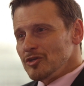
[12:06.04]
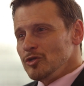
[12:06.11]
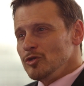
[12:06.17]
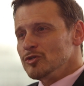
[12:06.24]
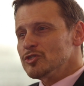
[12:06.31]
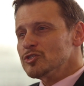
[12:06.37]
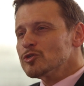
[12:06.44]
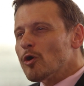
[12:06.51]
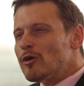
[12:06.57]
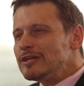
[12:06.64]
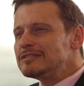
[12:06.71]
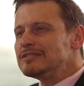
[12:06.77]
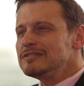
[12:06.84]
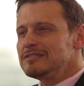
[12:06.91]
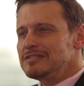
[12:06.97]
you
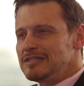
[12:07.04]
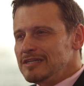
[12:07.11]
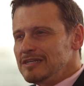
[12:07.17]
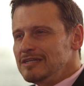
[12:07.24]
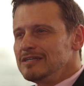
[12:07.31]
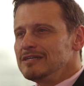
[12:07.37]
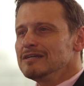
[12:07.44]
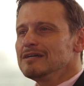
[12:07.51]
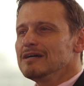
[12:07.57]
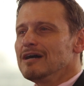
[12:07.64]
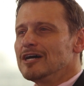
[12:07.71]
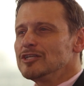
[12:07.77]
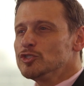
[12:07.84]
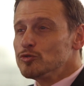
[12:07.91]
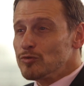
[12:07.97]
started to see
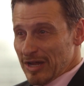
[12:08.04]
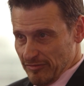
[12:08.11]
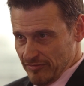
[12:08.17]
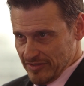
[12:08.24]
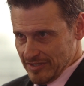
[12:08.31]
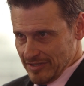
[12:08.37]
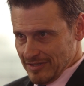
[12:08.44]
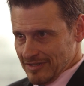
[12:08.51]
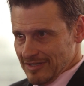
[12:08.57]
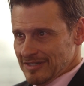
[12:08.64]
a drift